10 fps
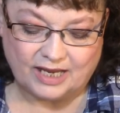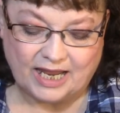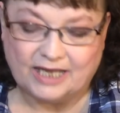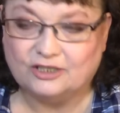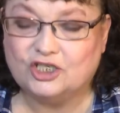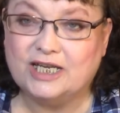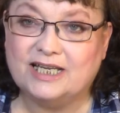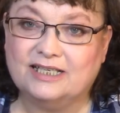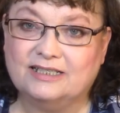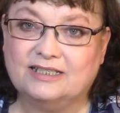And she
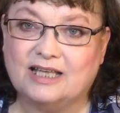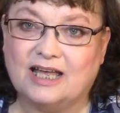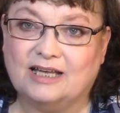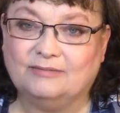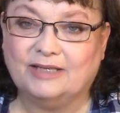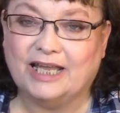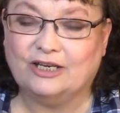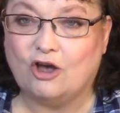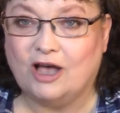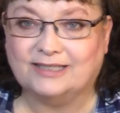is
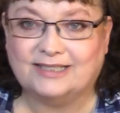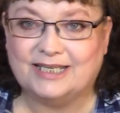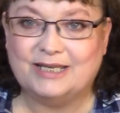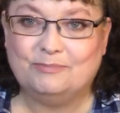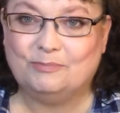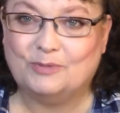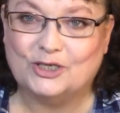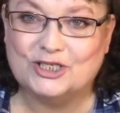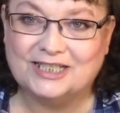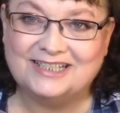an Aussie
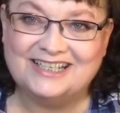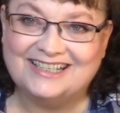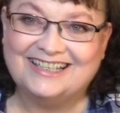person.